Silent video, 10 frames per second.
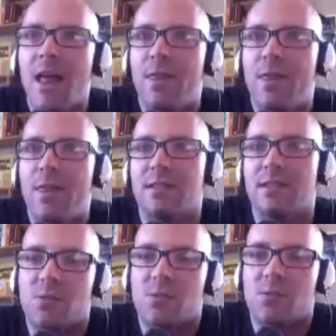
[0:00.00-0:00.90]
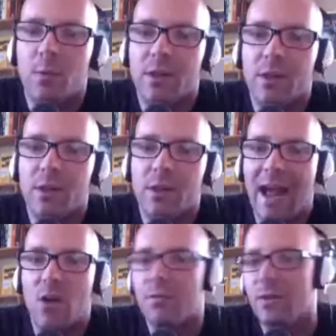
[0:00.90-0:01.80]
that's what I really get
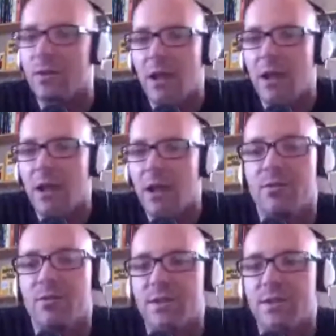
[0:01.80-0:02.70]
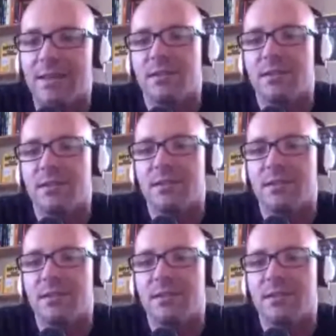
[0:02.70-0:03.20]
out of a conference like ISTE.